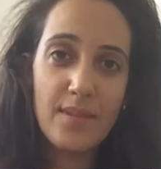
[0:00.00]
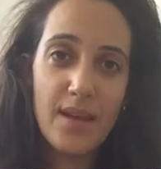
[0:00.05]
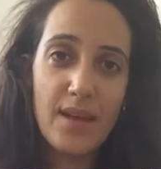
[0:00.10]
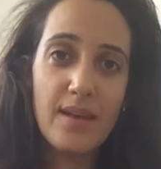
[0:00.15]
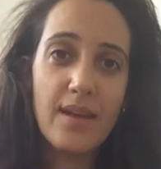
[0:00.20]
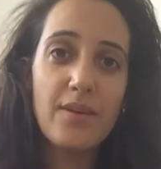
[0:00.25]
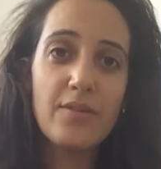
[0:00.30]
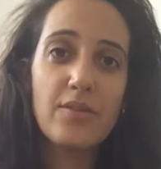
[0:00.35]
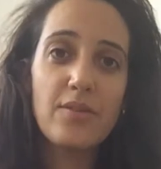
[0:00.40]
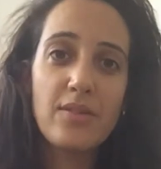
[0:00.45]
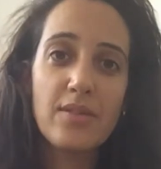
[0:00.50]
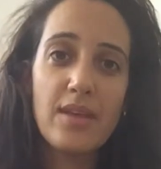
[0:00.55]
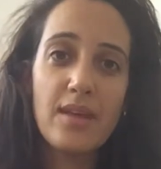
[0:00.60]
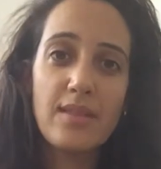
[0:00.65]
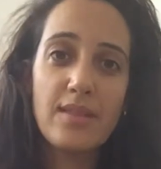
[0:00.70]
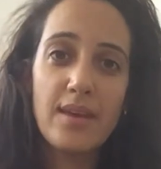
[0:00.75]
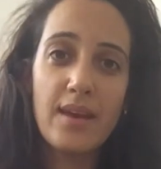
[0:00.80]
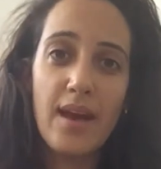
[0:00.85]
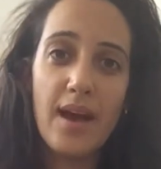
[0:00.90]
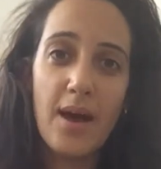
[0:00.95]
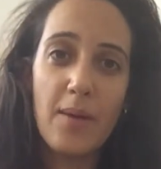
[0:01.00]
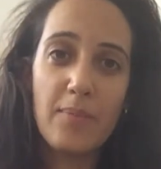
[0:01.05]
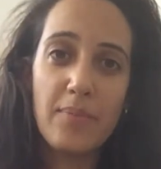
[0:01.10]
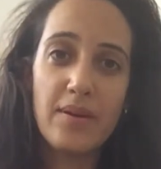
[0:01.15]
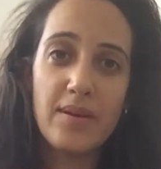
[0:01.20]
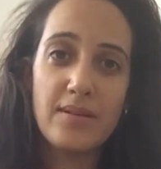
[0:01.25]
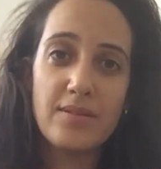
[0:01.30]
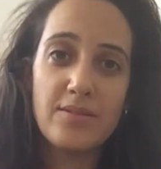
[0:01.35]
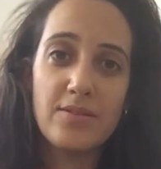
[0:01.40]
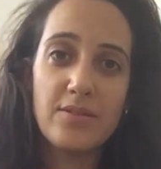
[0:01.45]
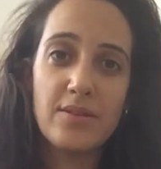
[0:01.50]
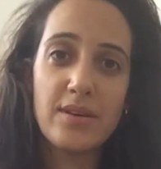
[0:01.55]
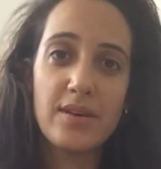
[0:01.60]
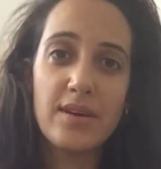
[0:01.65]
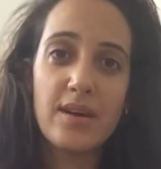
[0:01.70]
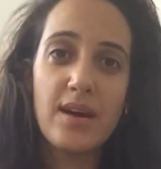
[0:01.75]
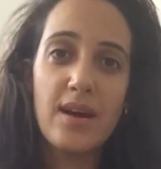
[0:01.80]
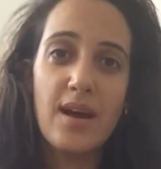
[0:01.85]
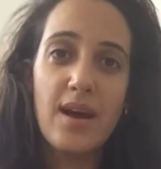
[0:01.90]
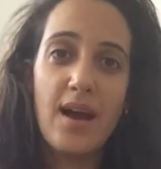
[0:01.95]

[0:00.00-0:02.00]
Another thing that happened during